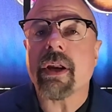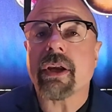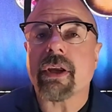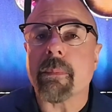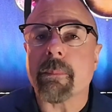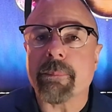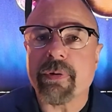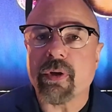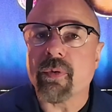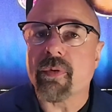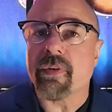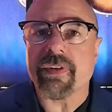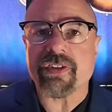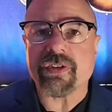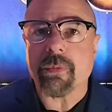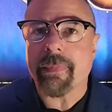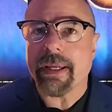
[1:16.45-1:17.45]
computer,
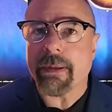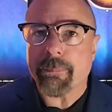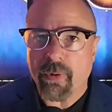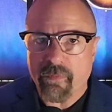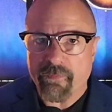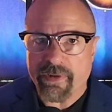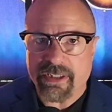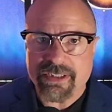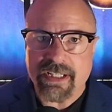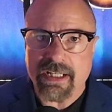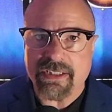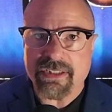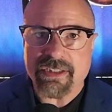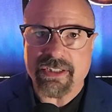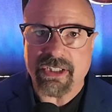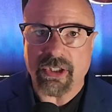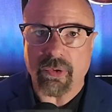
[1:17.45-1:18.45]
this will make perfect sense
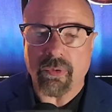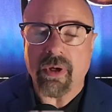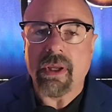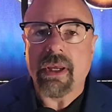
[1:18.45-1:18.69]
to you.